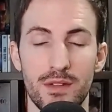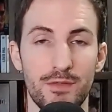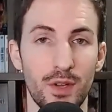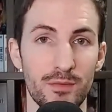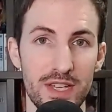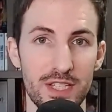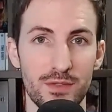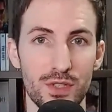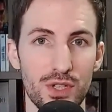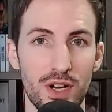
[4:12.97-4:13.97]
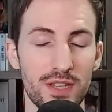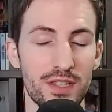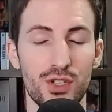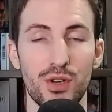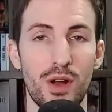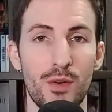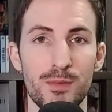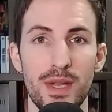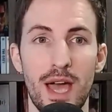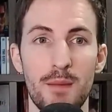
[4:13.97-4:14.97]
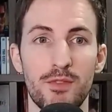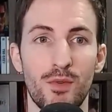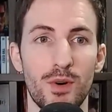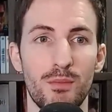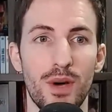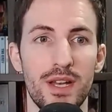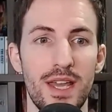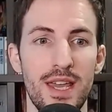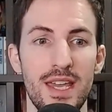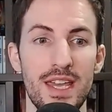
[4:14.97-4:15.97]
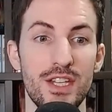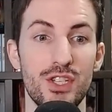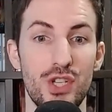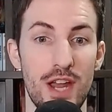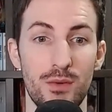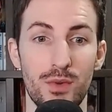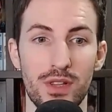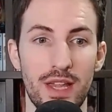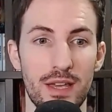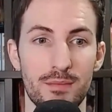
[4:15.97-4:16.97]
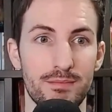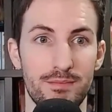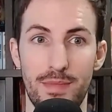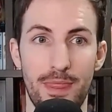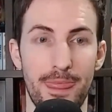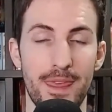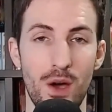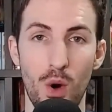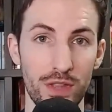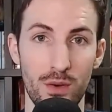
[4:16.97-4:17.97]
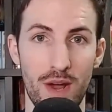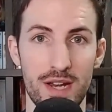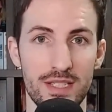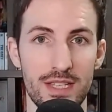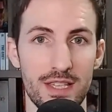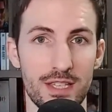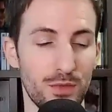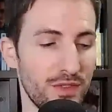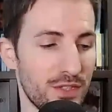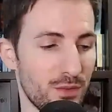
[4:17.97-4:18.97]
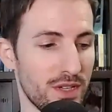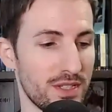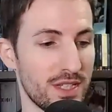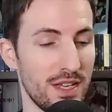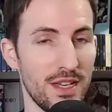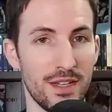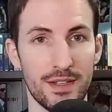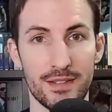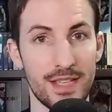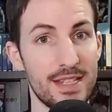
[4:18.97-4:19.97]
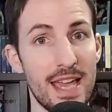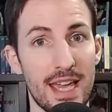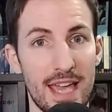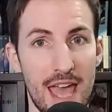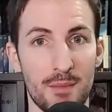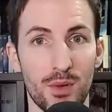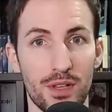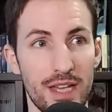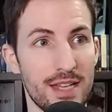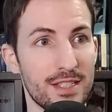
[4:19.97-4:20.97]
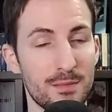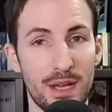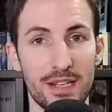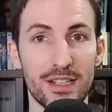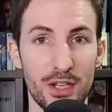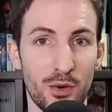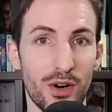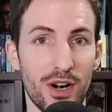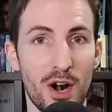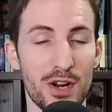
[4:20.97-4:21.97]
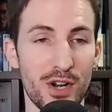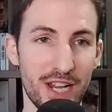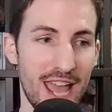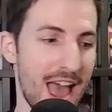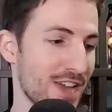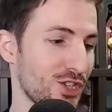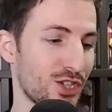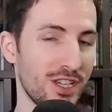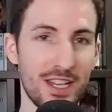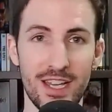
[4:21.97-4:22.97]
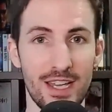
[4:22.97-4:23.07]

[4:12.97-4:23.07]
the film festival circuit that you could always be hyped for. But in general, the only way to see these movies was to take a gamble and spend your hard-earned cash,